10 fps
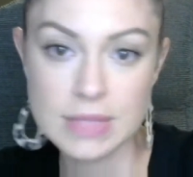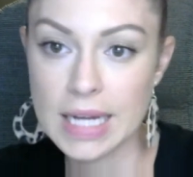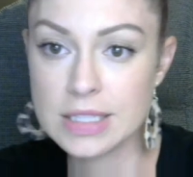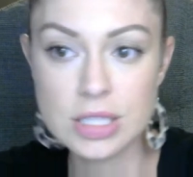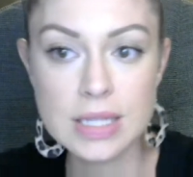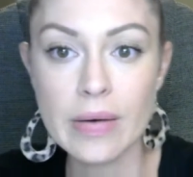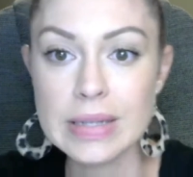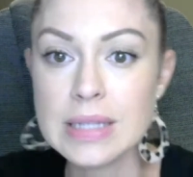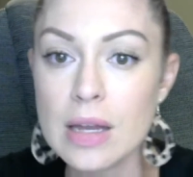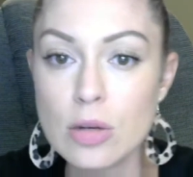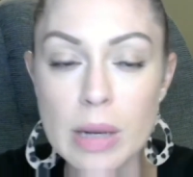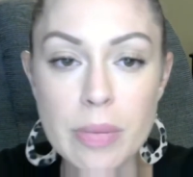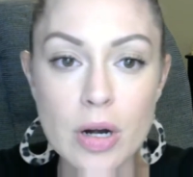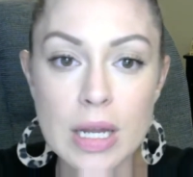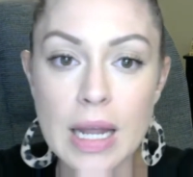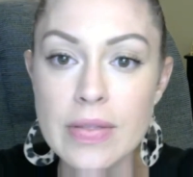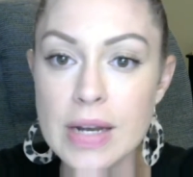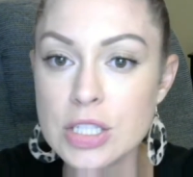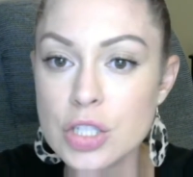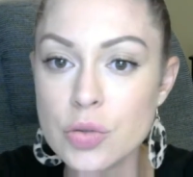just how I title my party. And then I
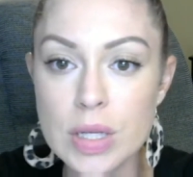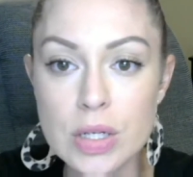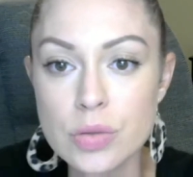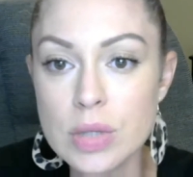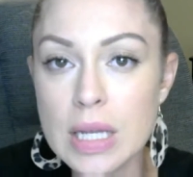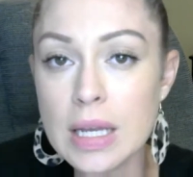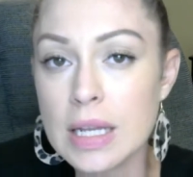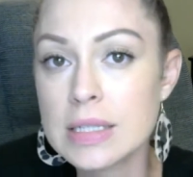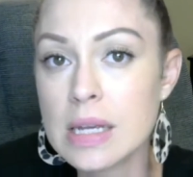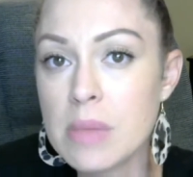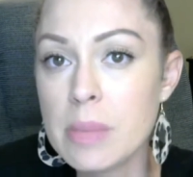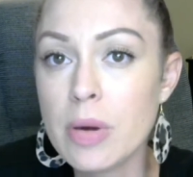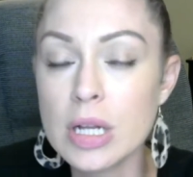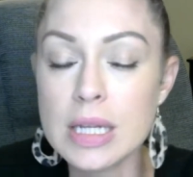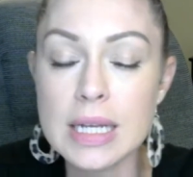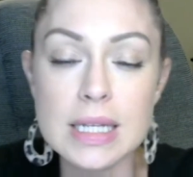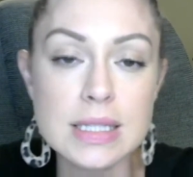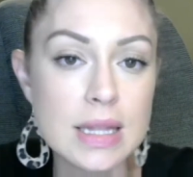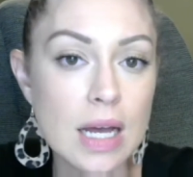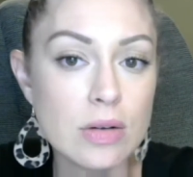just create a new link anytime my party link hits
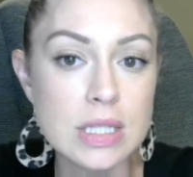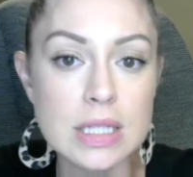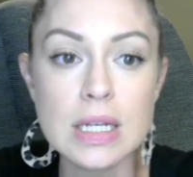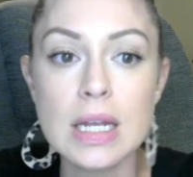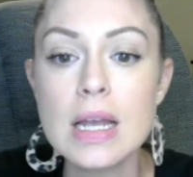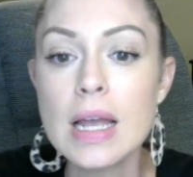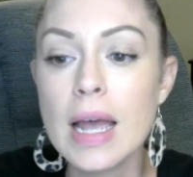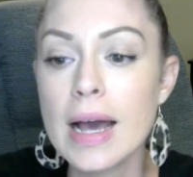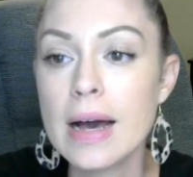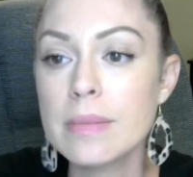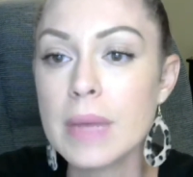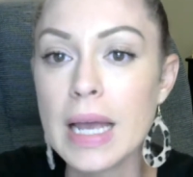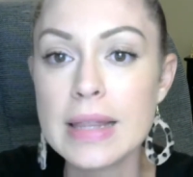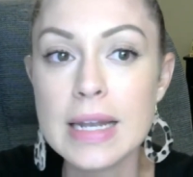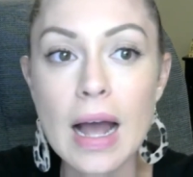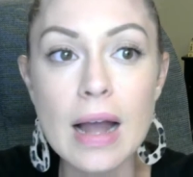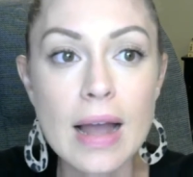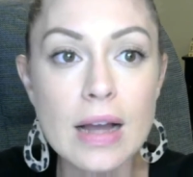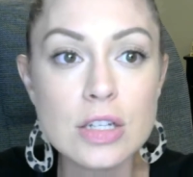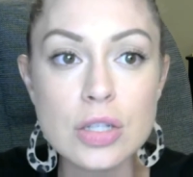1,000. And then I
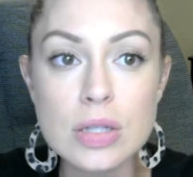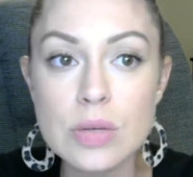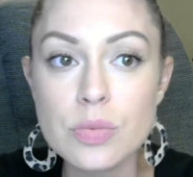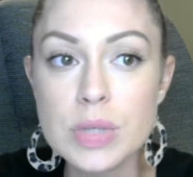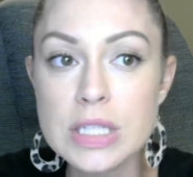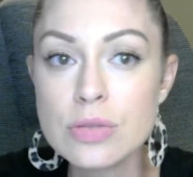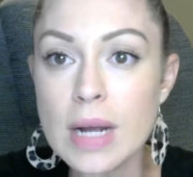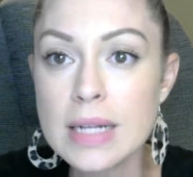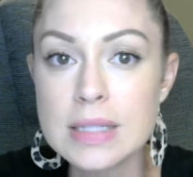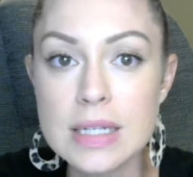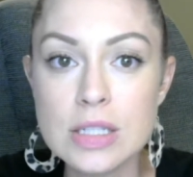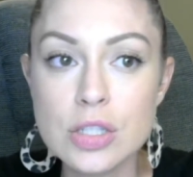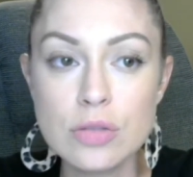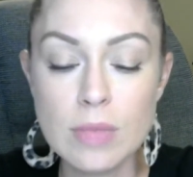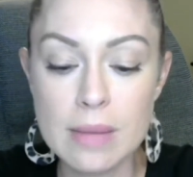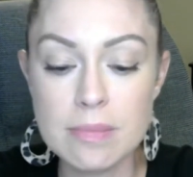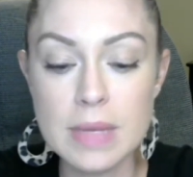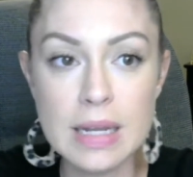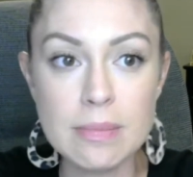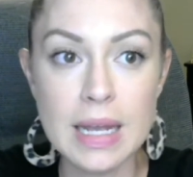actually redirect it to my
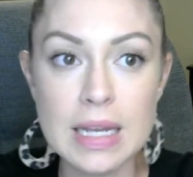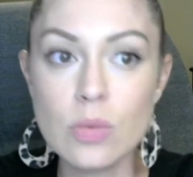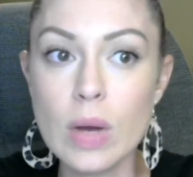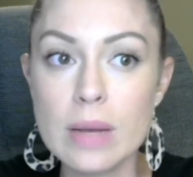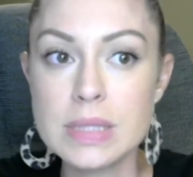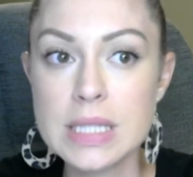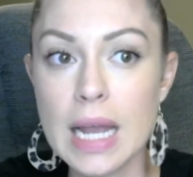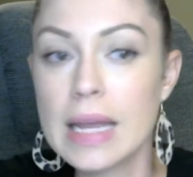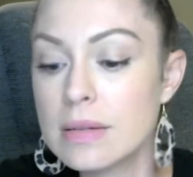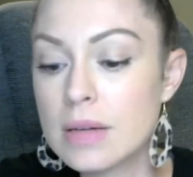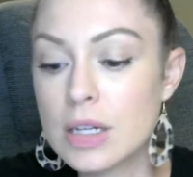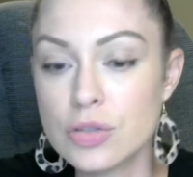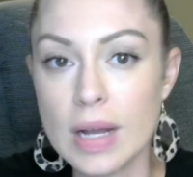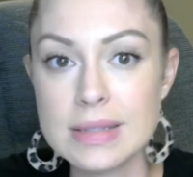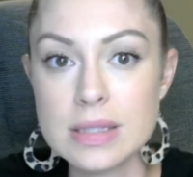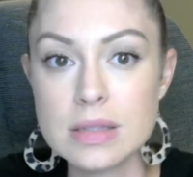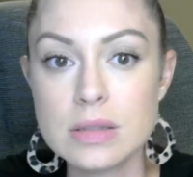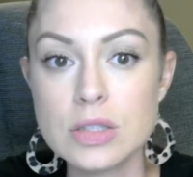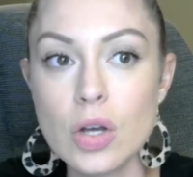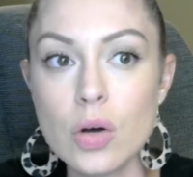Minute Manny website address.
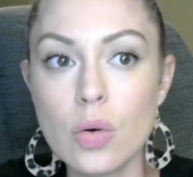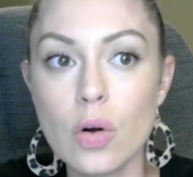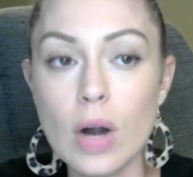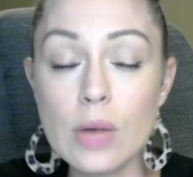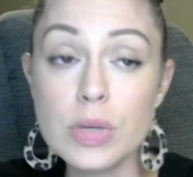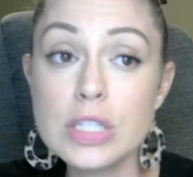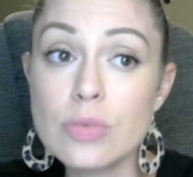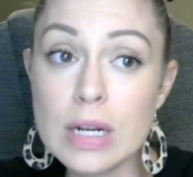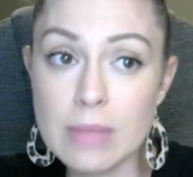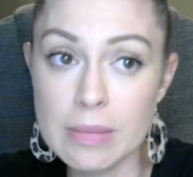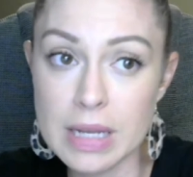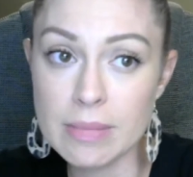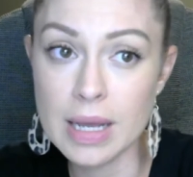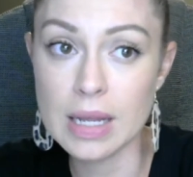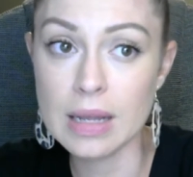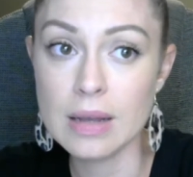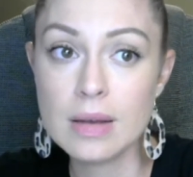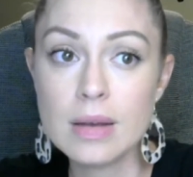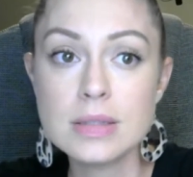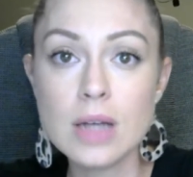So, or I redirect my
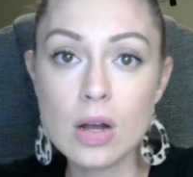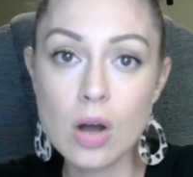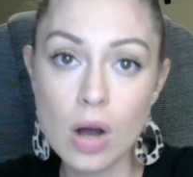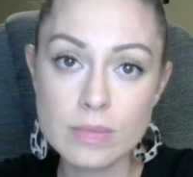minutemanny.com